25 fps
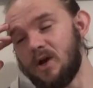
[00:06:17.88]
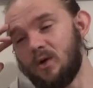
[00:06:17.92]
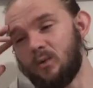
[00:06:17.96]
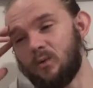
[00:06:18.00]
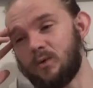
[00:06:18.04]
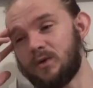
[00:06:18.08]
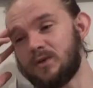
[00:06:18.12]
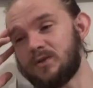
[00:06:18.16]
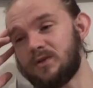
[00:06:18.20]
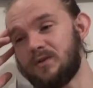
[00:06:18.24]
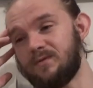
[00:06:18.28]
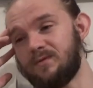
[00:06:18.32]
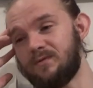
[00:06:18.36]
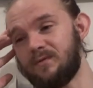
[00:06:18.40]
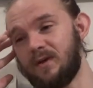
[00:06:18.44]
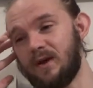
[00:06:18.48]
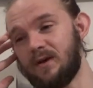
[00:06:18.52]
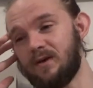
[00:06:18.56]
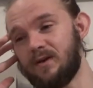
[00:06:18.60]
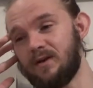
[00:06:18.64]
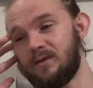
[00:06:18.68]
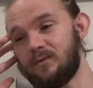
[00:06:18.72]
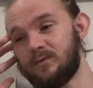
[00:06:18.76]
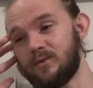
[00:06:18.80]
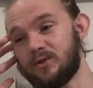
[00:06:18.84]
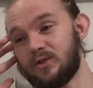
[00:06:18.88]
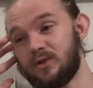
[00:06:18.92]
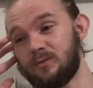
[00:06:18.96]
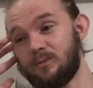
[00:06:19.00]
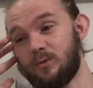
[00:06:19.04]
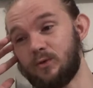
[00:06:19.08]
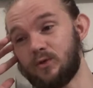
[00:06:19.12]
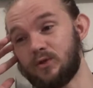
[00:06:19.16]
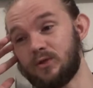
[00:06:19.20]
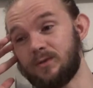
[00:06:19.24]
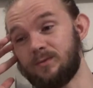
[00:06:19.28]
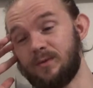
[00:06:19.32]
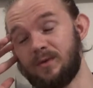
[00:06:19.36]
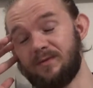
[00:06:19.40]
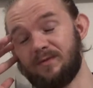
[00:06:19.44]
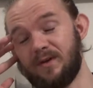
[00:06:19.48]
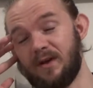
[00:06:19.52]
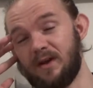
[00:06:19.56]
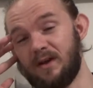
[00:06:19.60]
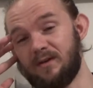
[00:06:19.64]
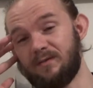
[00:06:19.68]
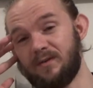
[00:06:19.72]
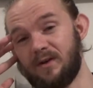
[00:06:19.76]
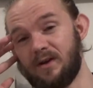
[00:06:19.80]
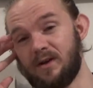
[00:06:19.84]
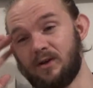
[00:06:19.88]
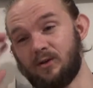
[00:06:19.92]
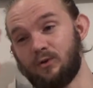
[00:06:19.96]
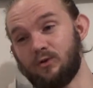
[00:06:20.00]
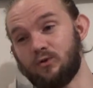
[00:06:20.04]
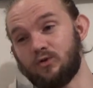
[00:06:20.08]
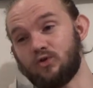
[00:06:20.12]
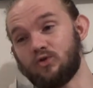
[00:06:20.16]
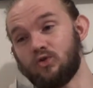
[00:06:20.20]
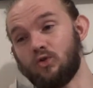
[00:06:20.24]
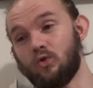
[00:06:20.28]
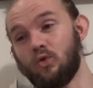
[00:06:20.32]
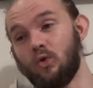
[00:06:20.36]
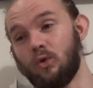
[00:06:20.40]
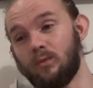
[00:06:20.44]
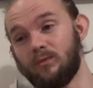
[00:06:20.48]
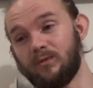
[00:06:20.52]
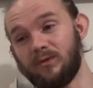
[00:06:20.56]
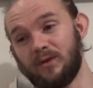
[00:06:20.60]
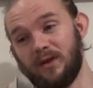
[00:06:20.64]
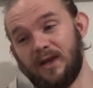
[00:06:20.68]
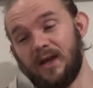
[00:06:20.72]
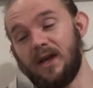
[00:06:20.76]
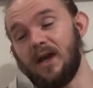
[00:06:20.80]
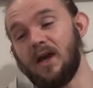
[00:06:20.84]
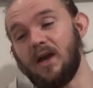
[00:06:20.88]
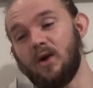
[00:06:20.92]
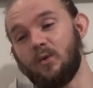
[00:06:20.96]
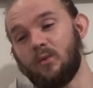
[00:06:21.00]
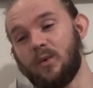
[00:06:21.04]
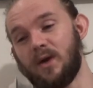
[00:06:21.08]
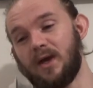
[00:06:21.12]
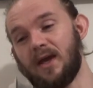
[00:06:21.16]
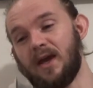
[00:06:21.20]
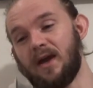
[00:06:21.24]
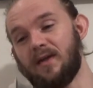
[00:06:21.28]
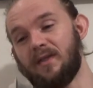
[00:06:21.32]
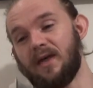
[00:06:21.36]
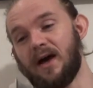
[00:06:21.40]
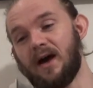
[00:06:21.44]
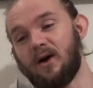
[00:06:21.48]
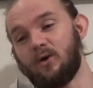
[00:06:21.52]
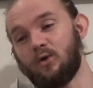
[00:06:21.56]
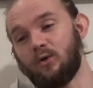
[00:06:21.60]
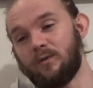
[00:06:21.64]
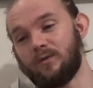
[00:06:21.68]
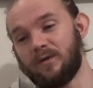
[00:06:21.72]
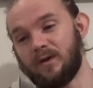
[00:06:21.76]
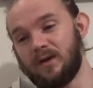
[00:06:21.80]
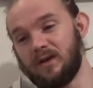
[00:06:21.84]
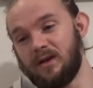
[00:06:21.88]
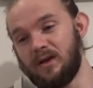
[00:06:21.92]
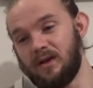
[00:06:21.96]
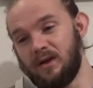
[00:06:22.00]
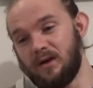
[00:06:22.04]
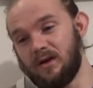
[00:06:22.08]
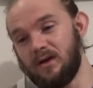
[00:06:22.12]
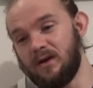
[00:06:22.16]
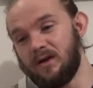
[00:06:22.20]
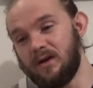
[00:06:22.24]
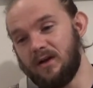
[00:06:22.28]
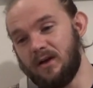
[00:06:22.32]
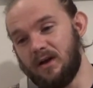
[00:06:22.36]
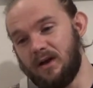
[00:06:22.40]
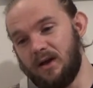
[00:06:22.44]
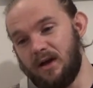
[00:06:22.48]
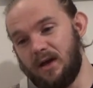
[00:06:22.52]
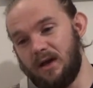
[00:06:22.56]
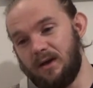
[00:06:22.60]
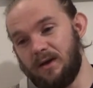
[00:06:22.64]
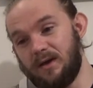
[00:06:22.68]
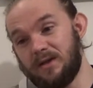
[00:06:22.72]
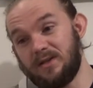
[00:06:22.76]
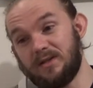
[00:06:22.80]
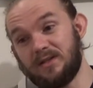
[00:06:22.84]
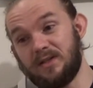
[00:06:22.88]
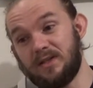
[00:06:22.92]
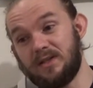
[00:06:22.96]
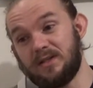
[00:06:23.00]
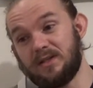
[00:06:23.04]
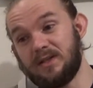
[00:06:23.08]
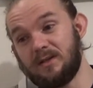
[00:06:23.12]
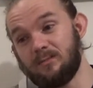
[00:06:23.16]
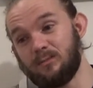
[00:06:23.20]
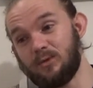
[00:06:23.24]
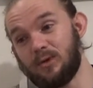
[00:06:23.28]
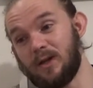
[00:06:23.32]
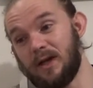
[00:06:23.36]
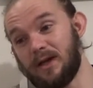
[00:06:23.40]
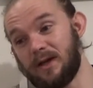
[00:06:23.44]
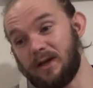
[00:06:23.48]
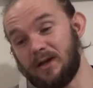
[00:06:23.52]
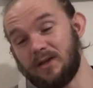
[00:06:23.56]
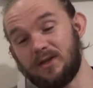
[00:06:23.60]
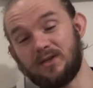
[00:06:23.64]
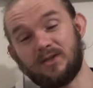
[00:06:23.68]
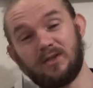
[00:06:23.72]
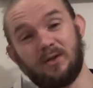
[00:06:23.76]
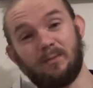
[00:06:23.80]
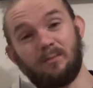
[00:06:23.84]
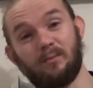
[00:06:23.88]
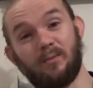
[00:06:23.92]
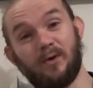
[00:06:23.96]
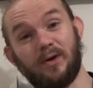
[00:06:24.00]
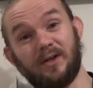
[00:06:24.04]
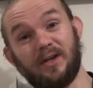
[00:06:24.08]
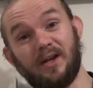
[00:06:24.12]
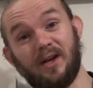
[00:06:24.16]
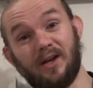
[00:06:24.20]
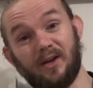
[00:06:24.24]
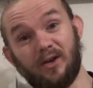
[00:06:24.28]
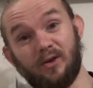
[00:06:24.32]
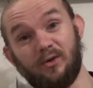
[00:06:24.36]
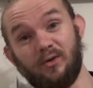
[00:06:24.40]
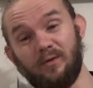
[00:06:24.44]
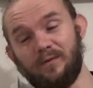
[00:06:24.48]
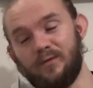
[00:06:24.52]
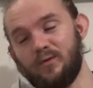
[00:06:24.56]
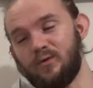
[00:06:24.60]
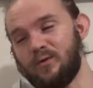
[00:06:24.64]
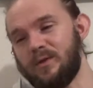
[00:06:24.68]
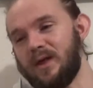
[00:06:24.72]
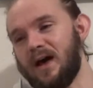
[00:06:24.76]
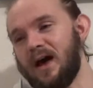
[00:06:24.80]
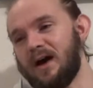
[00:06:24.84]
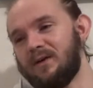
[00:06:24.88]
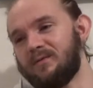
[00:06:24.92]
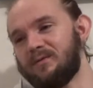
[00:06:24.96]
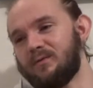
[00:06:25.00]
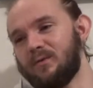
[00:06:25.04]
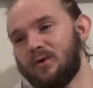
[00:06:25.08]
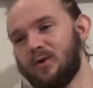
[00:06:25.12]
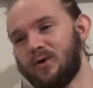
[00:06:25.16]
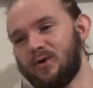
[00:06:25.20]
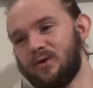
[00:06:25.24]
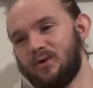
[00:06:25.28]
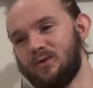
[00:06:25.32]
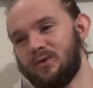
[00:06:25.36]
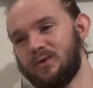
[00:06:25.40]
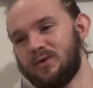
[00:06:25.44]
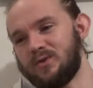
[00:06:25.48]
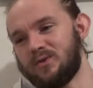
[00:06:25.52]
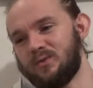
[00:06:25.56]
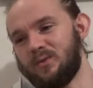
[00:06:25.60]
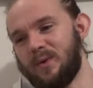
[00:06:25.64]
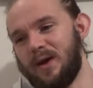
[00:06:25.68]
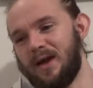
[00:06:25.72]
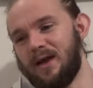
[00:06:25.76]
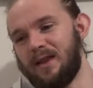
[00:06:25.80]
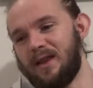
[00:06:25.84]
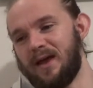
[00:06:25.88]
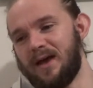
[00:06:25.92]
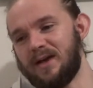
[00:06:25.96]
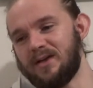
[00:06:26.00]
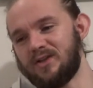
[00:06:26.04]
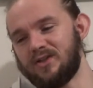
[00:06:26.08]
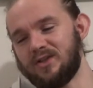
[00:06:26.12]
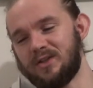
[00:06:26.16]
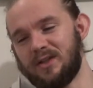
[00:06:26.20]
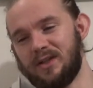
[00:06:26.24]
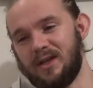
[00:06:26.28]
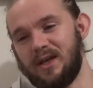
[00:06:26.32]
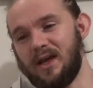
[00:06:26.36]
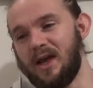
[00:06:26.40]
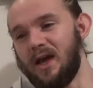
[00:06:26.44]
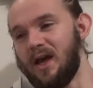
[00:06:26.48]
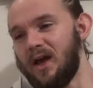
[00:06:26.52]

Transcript: was very was supposed to be very very good so hopefully we get that over here uh, in Systembolaget at some point and I can review that for you as well actually